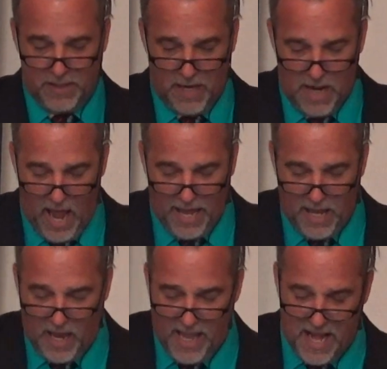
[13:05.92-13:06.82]

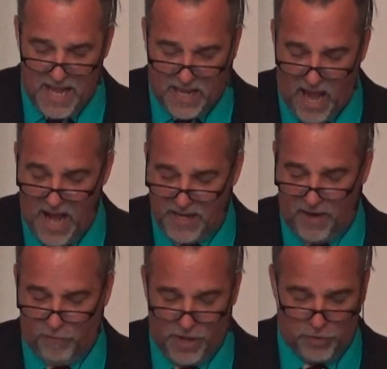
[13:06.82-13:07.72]
denying any kind
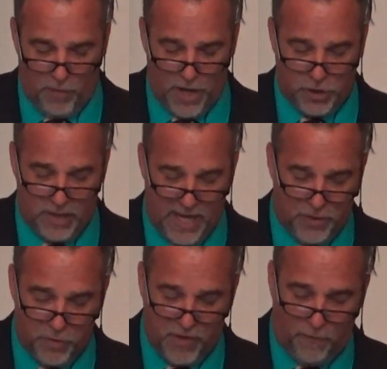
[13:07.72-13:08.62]
of resurrection,
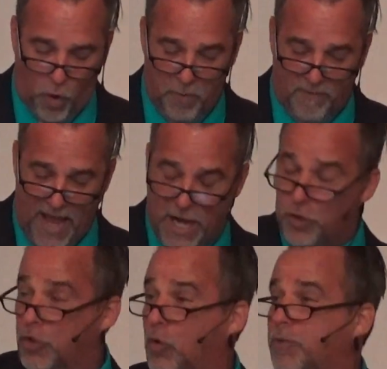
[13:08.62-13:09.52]
either in the form of angels or